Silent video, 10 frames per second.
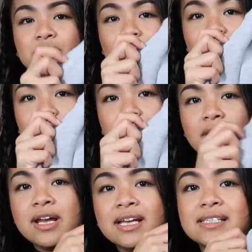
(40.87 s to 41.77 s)

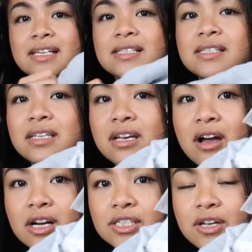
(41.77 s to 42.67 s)
sweater. It says
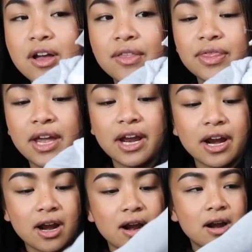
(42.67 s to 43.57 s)
Seahawks on
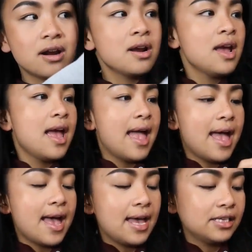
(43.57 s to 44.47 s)
there.
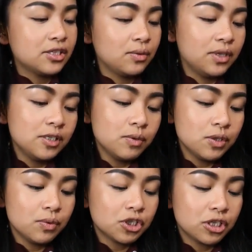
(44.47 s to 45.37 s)
And so this
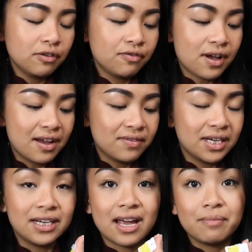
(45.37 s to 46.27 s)
was originally
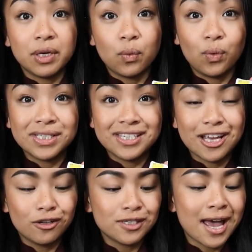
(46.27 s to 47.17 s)
$5.99, but it was a
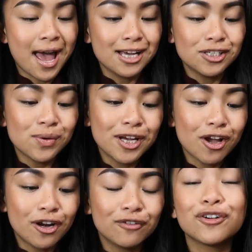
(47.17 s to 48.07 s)
yellow tag, so I
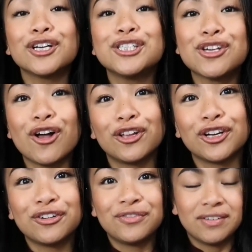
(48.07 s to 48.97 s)
got it for
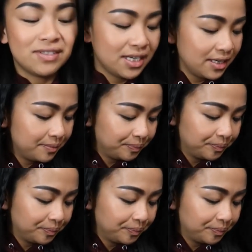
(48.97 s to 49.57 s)
$1.50.